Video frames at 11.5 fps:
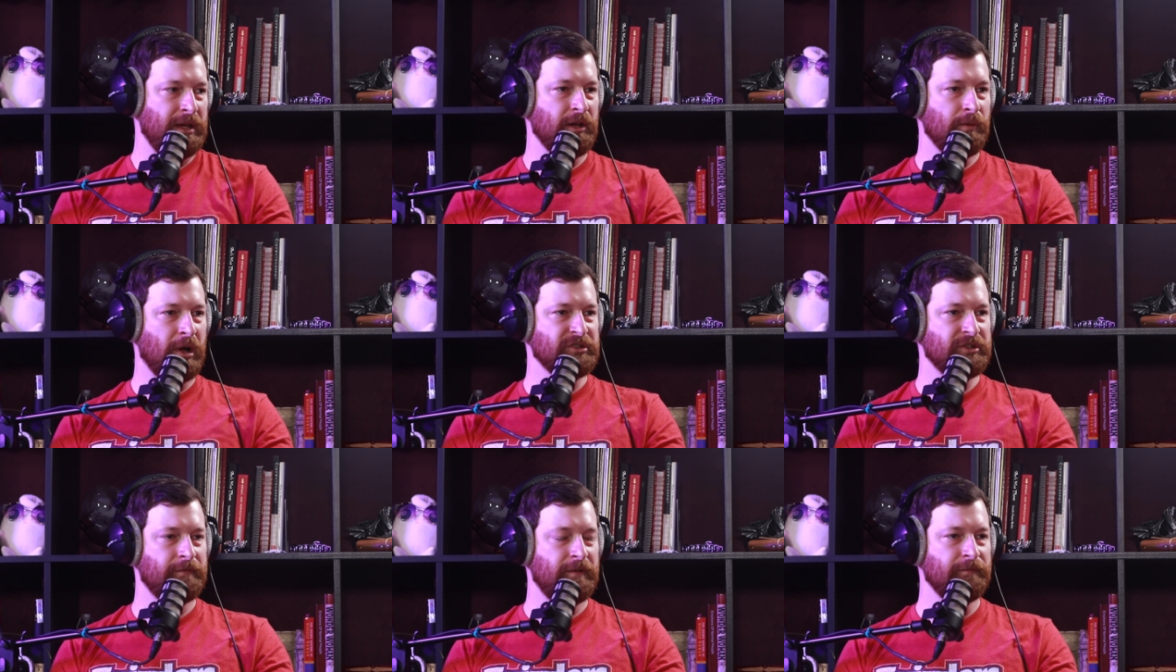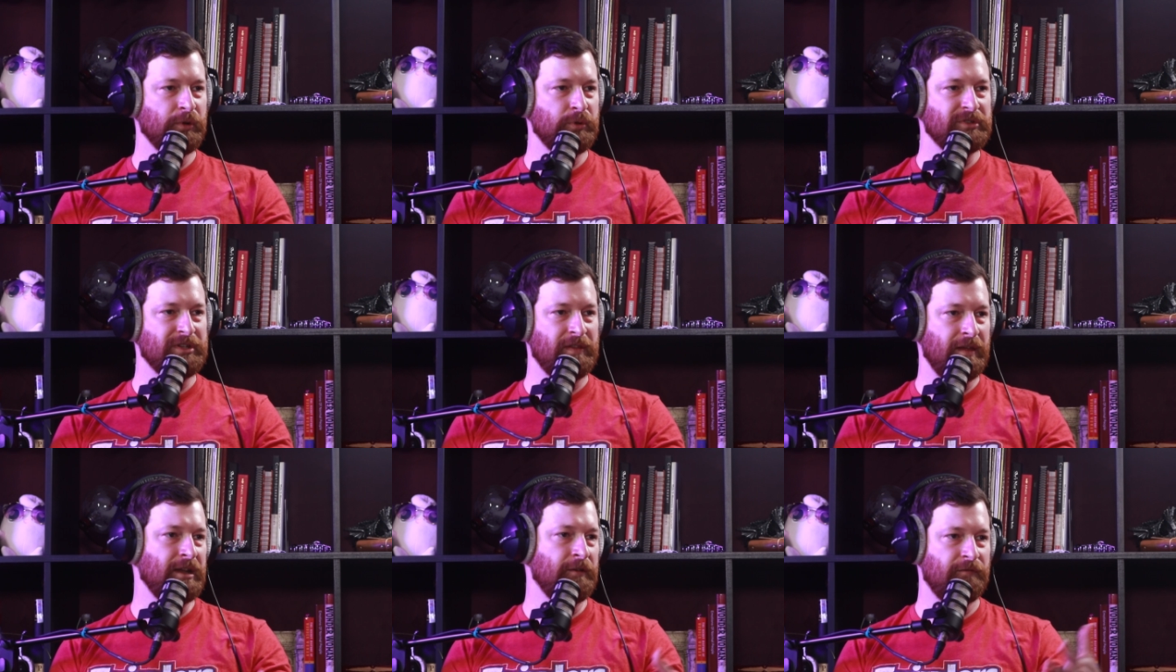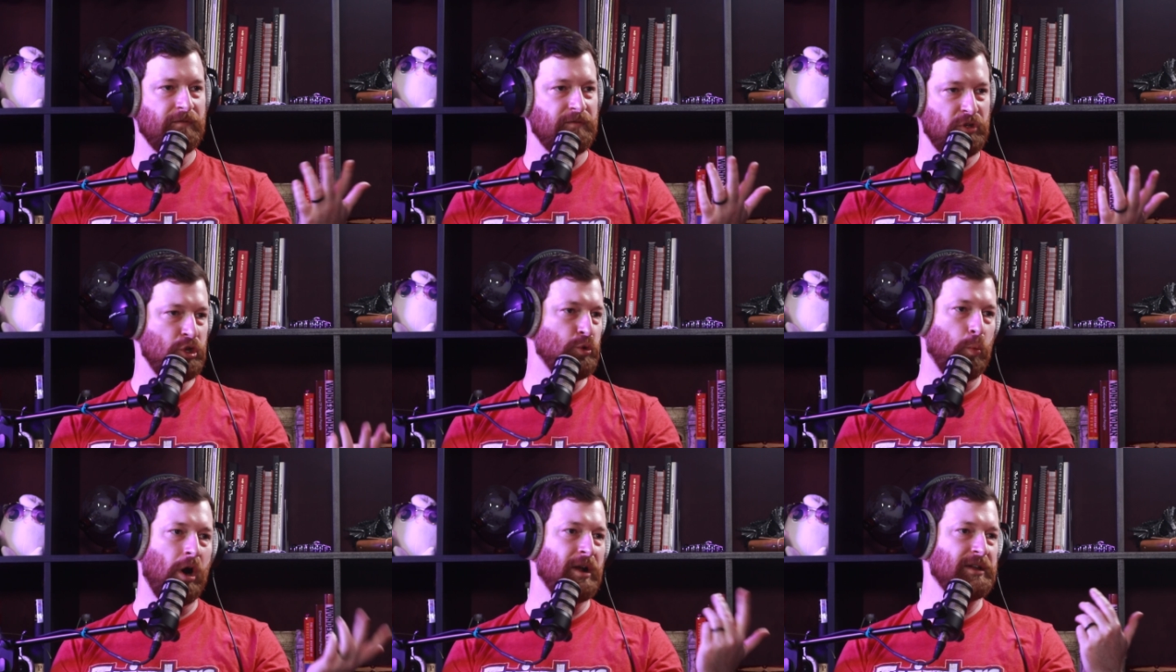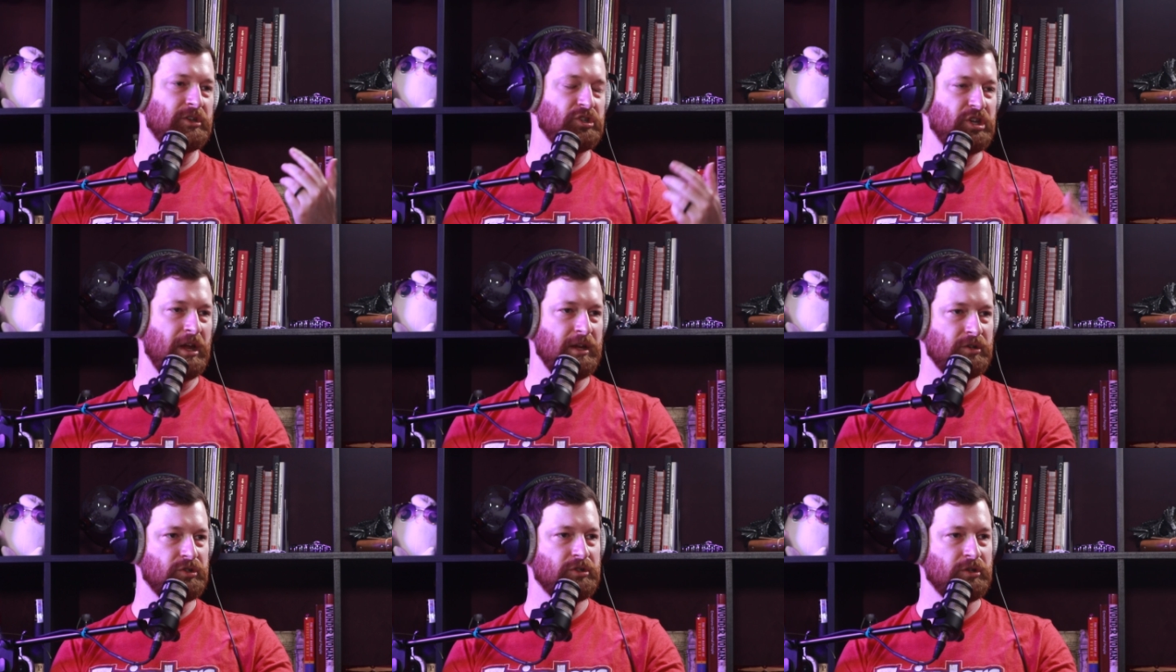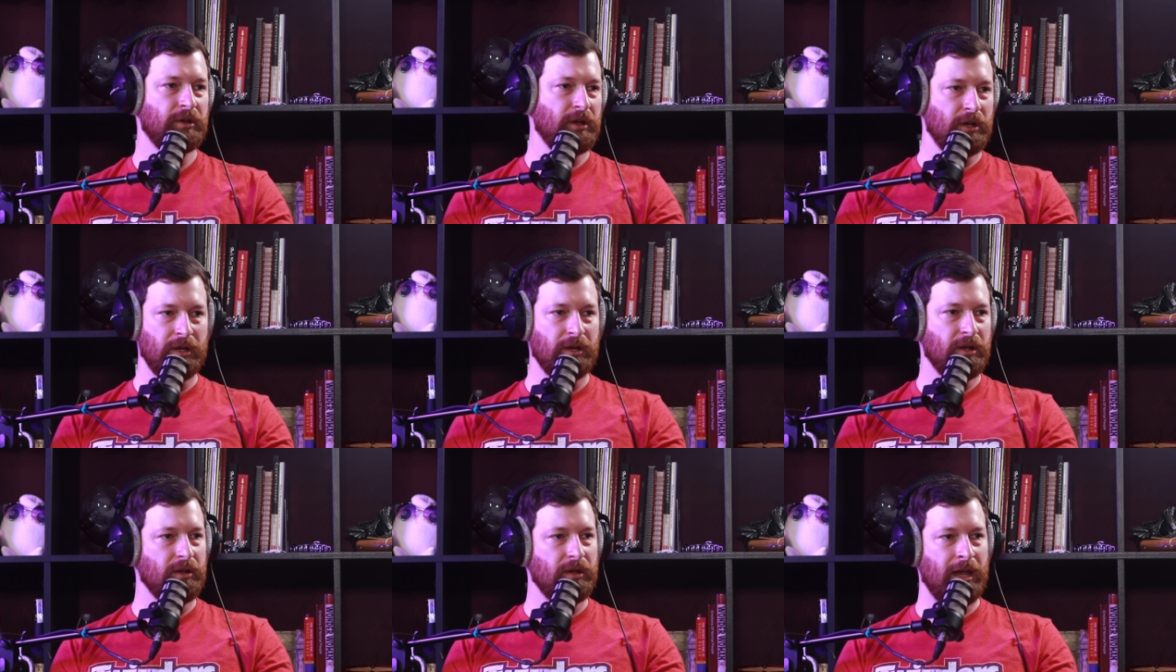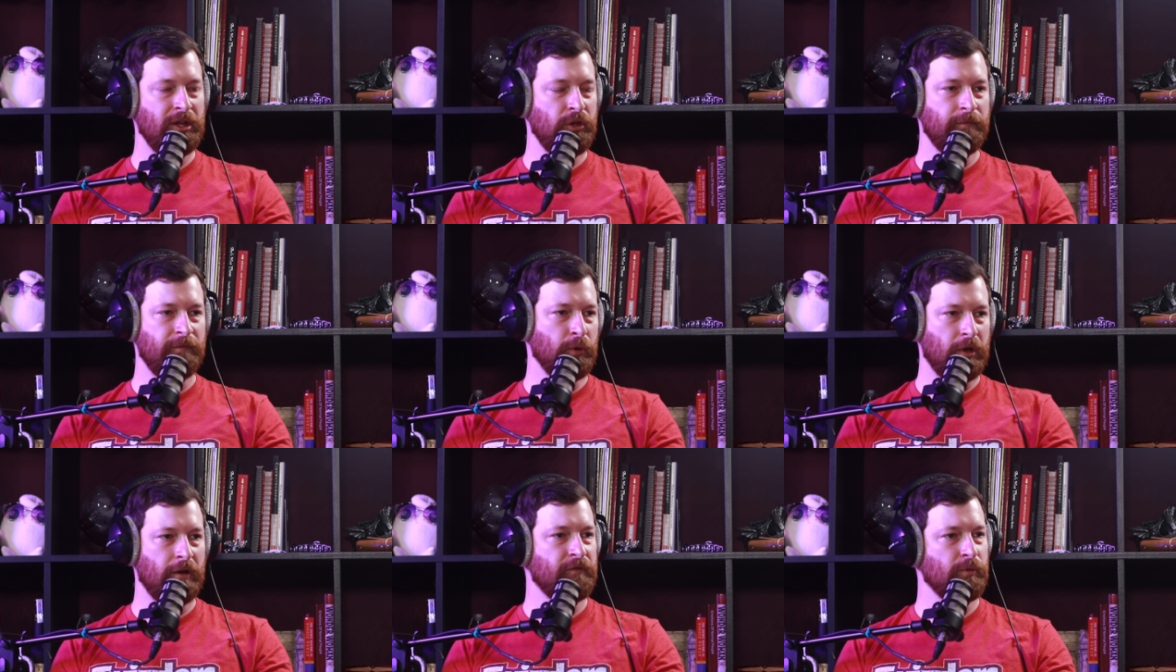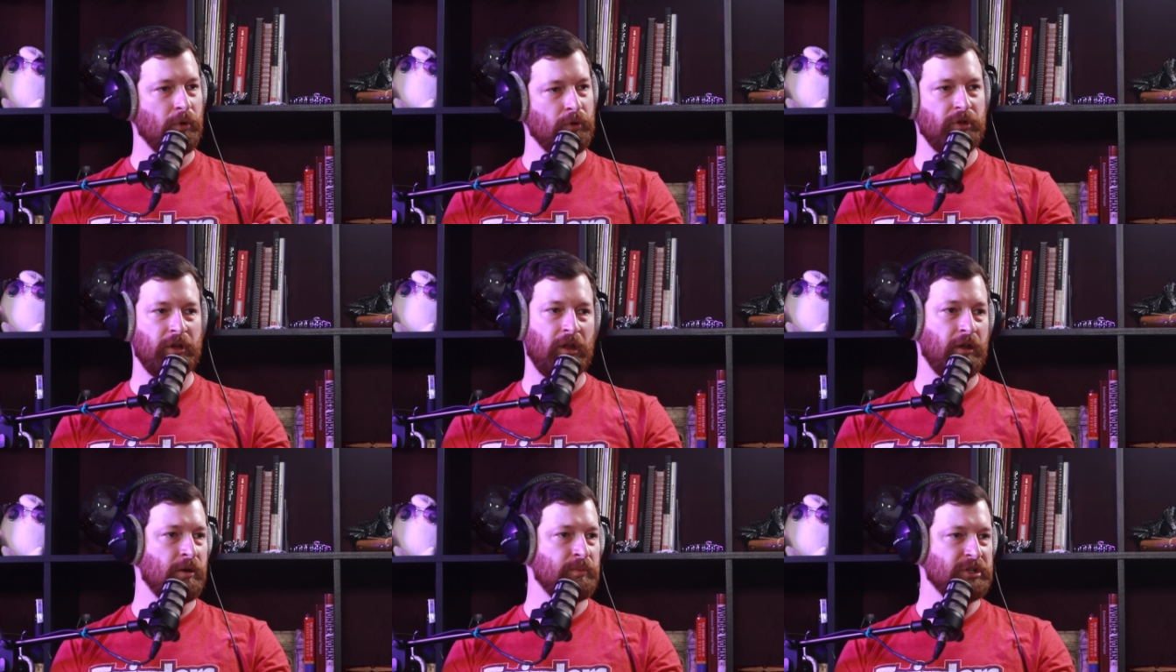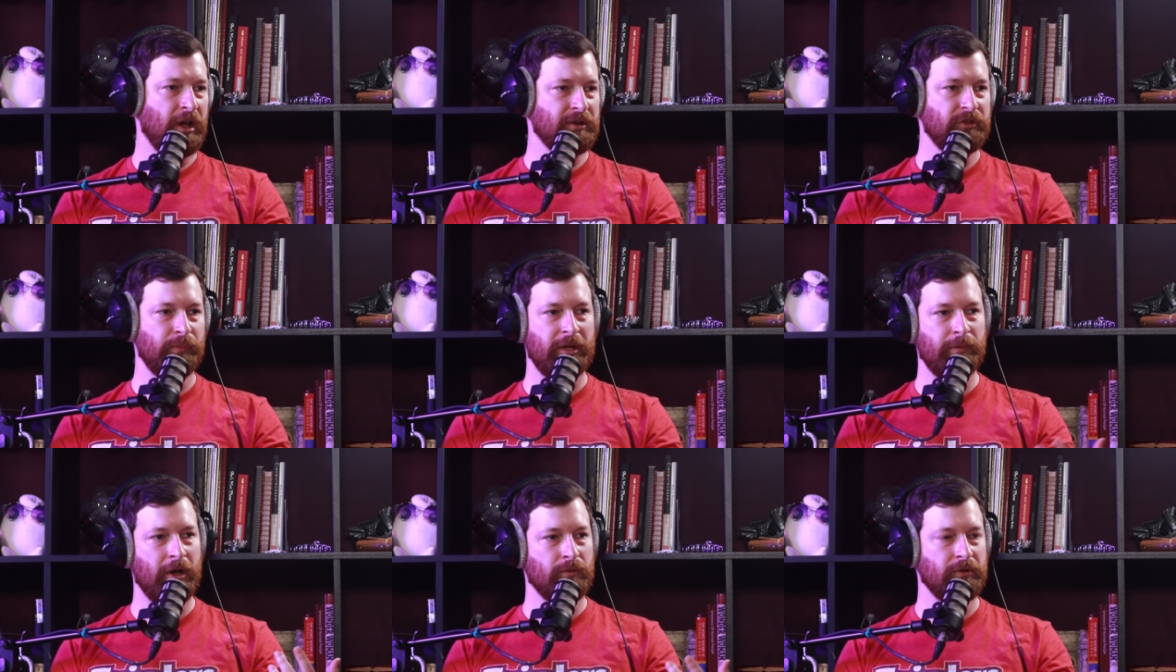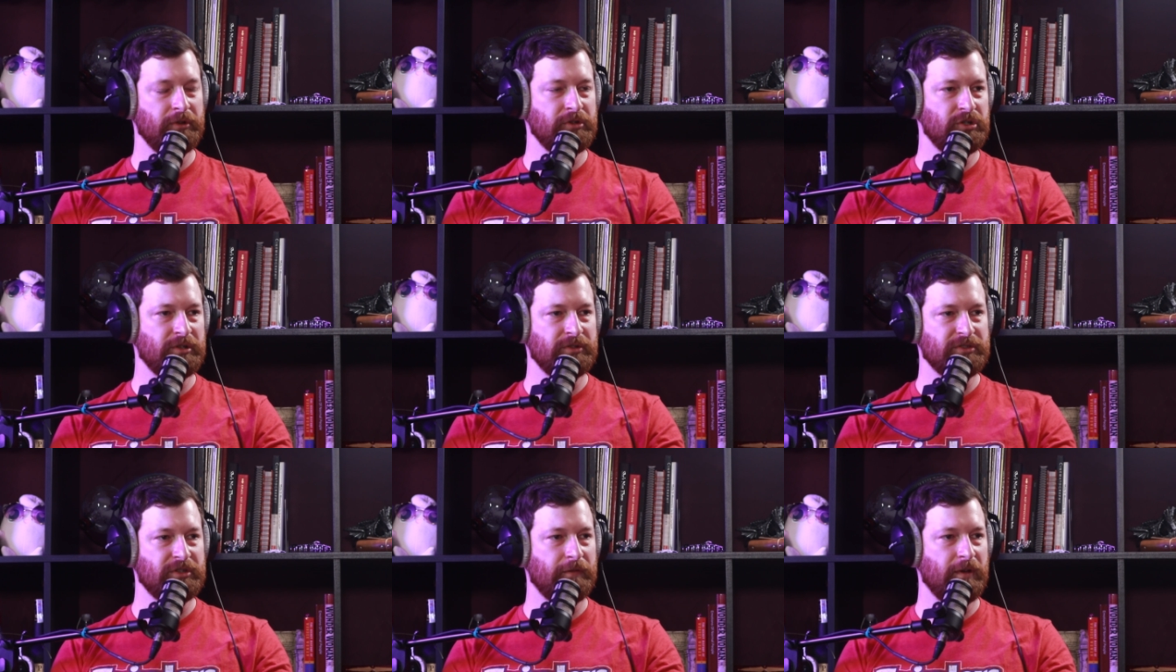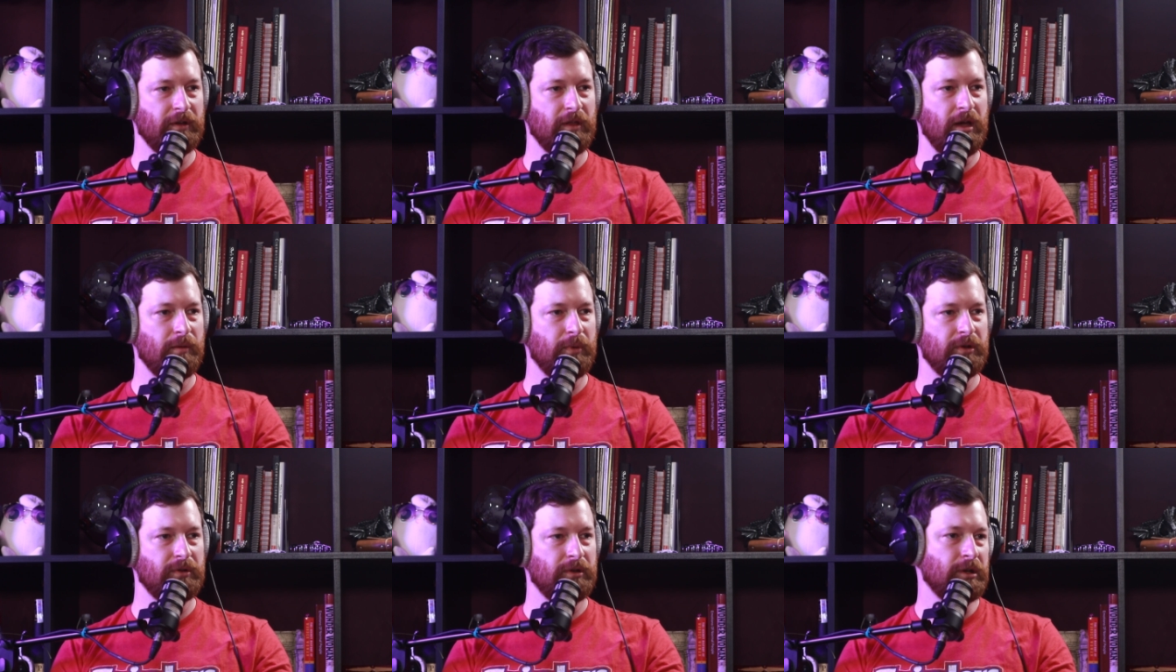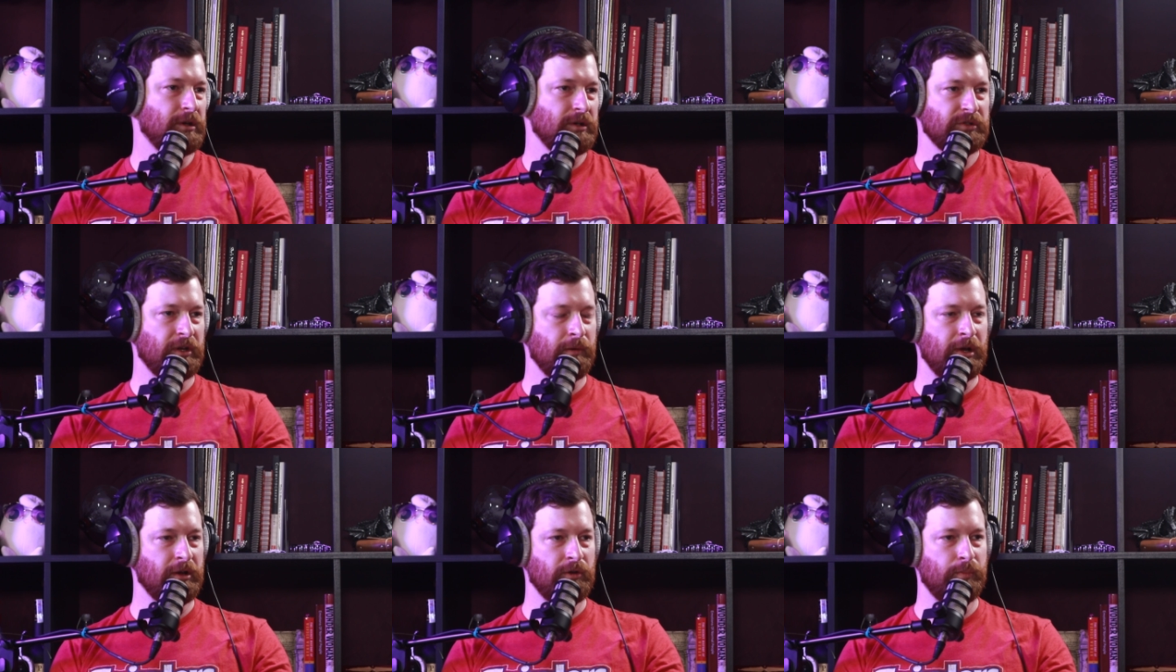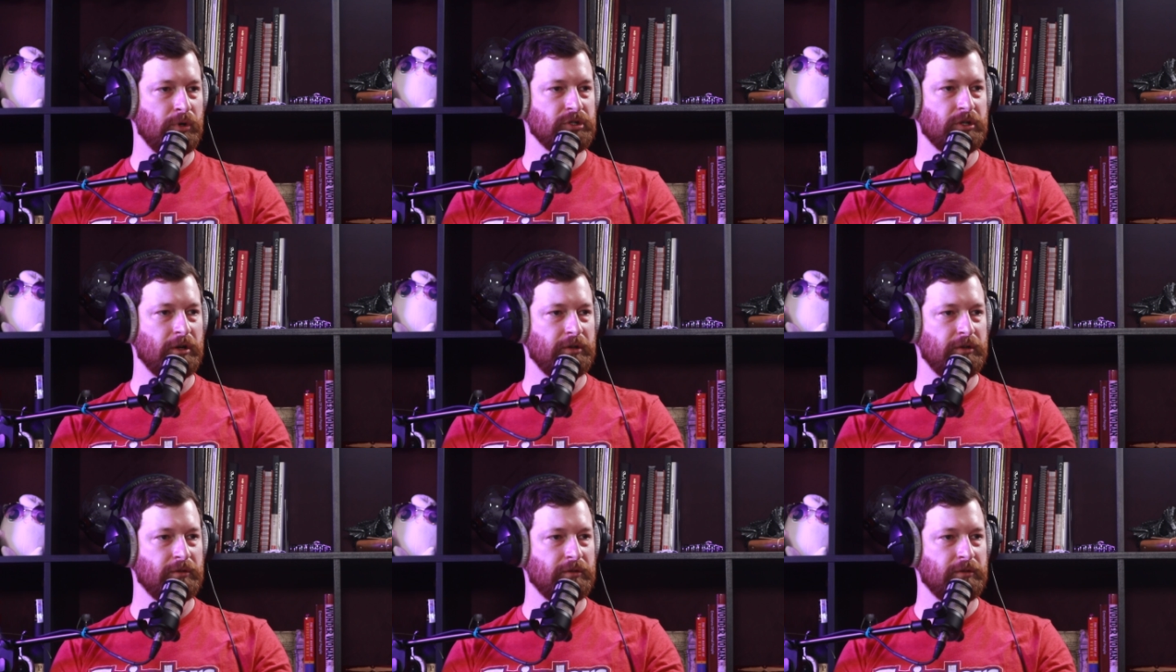a positive influence. And then if you wanted to change, hey, you feel comfortable, you can come talk to me about religion and stuff like that. But he's like, I'm not going to push it on you.